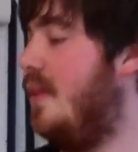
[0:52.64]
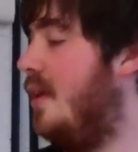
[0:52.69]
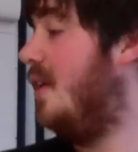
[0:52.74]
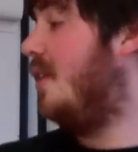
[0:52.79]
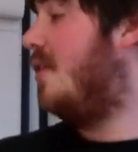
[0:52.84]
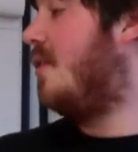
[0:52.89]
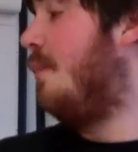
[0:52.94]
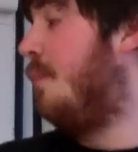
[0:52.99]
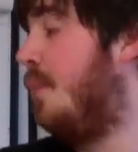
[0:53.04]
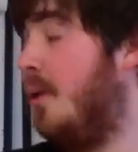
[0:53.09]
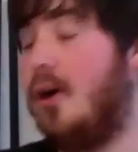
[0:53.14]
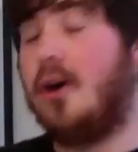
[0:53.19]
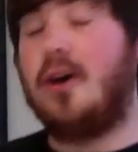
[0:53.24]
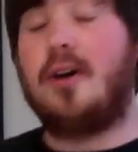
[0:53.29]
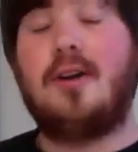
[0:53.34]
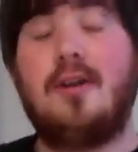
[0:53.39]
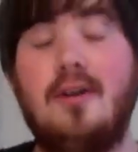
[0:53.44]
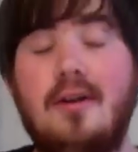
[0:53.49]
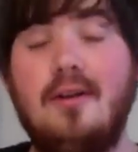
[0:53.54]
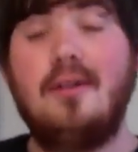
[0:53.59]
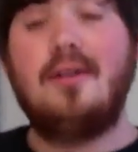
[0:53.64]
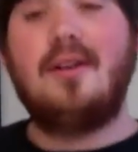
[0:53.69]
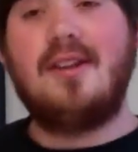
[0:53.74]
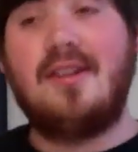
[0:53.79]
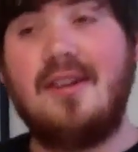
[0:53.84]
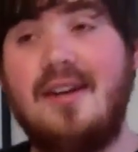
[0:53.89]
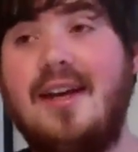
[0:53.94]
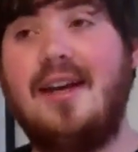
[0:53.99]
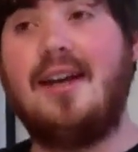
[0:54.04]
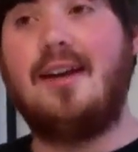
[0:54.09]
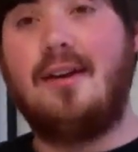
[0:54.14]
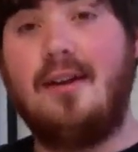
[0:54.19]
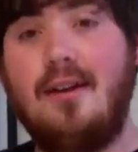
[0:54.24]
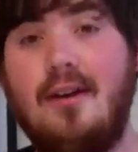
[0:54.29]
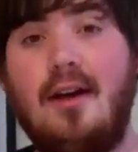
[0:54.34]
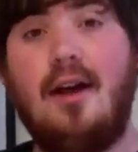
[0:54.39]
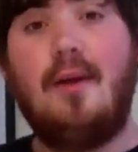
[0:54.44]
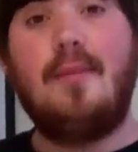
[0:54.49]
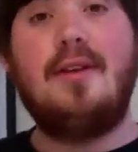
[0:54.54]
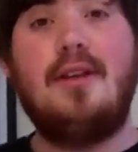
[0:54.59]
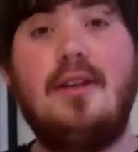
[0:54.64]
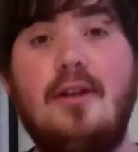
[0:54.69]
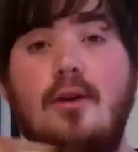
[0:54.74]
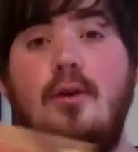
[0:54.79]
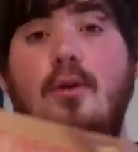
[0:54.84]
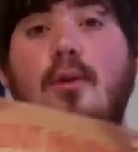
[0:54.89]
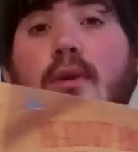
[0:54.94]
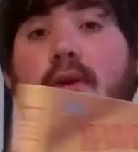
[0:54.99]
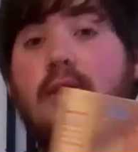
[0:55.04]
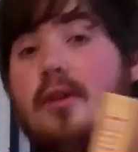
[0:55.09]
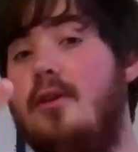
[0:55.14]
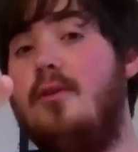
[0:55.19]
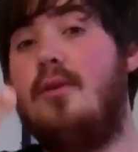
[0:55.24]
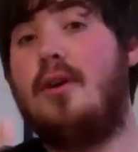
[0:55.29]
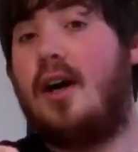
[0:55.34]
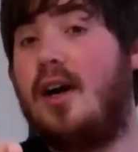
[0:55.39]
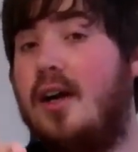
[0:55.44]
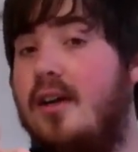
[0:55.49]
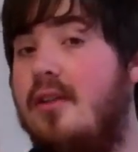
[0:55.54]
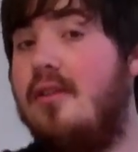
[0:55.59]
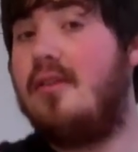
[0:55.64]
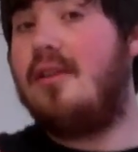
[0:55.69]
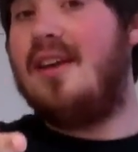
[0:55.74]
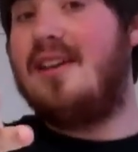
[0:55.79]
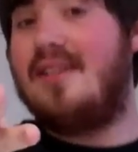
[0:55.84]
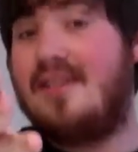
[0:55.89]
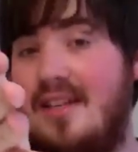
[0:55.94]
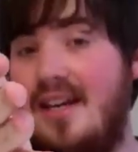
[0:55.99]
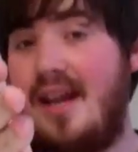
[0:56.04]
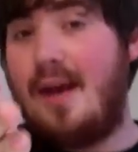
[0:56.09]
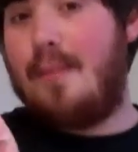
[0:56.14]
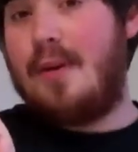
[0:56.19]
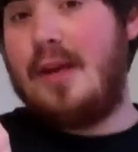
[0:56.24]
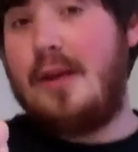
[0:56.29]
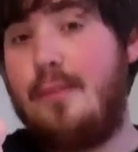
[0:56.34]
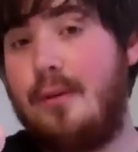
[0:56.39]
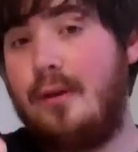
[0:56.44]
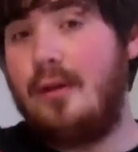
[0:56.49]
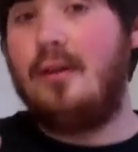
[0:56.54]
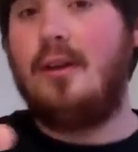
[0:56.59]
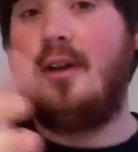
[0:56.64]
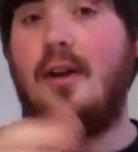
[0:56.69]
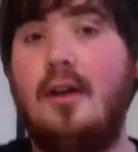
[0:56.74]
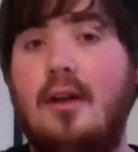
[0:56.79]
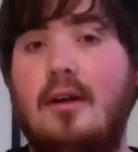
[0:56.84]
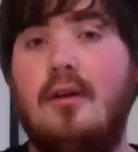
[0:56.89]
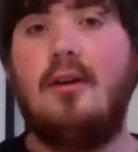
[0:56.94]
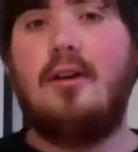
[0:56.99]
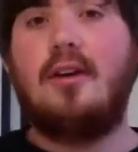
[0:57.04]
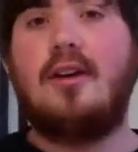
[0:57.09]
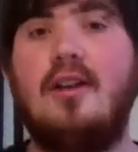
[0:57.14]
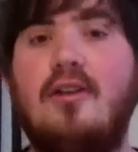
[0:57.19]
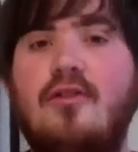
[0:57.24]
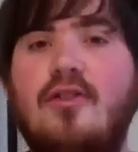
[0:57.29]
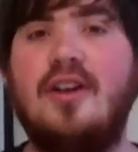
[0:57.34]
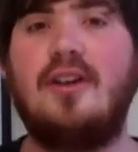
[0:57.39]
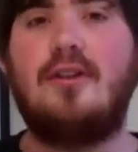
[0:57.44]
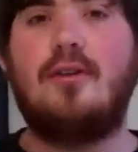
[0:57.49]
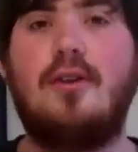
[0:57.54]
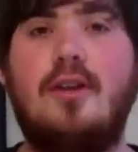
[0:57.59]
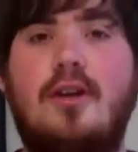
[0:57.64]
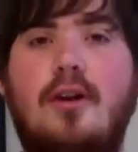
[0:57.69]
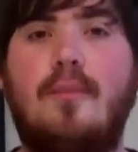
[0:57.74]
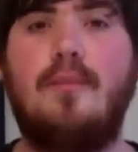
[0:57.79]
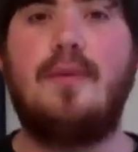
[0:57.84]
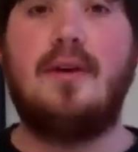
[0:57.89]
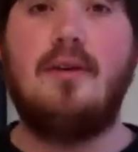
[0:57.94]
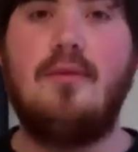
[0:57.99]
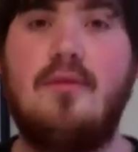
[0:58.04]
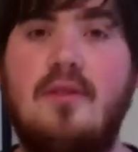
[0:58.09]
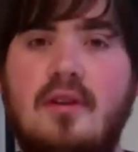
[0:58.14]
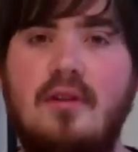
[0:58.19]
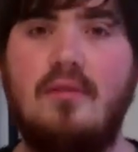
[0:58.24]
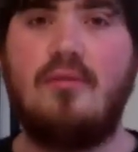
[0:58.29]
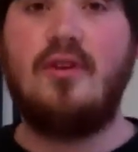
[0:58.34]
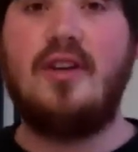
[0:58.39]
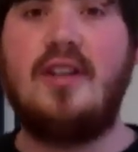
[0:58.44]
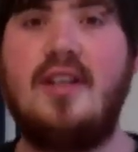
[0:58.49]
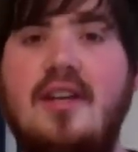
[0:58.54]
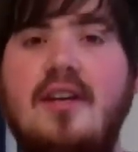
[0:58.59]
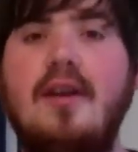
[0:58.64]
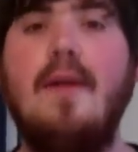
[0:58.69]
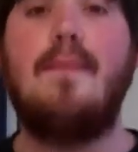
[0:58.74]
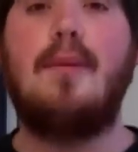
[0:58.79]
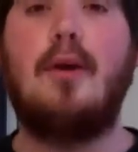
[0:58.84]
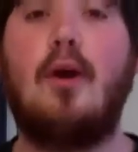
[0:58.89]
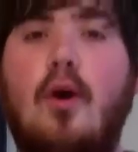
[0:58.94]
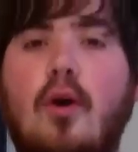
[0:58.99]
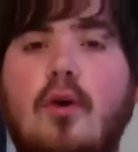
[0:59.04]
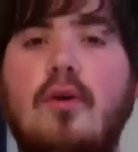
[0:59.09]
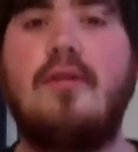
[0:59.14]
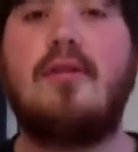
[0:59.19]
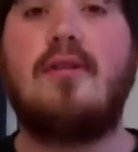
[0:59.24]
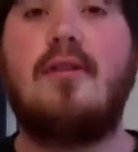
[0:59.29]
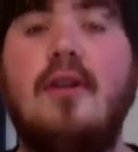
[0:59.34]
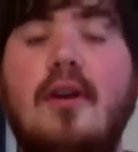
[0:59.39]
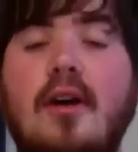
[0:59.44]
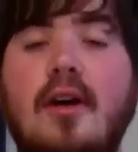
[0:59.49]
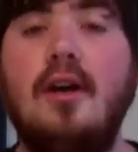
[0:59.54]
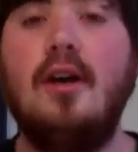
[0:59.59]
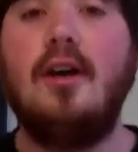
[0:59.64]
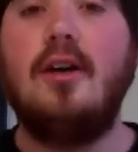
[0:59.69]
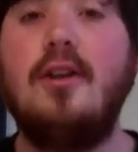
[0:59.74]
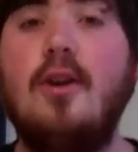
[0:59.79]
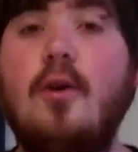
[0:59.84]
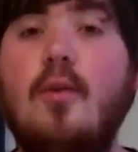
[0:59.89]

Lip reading: it's a book, isn't it? I mean, you guys, internet people, looking at things on your computers, reading your blogs and